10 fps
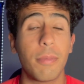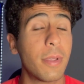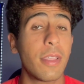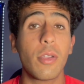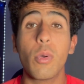
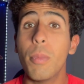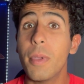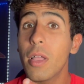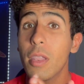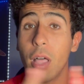because there will be
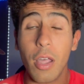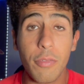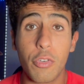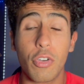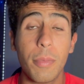a lot
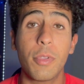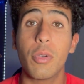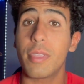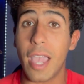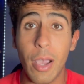of
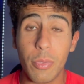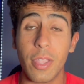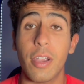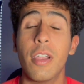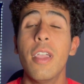cryptos out
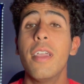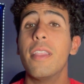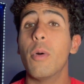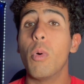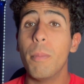there
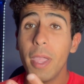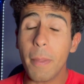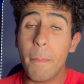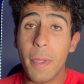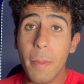that will
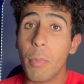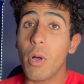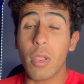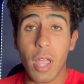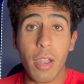make people
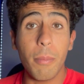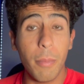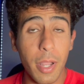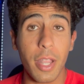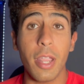a lot of
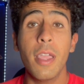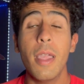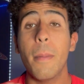money.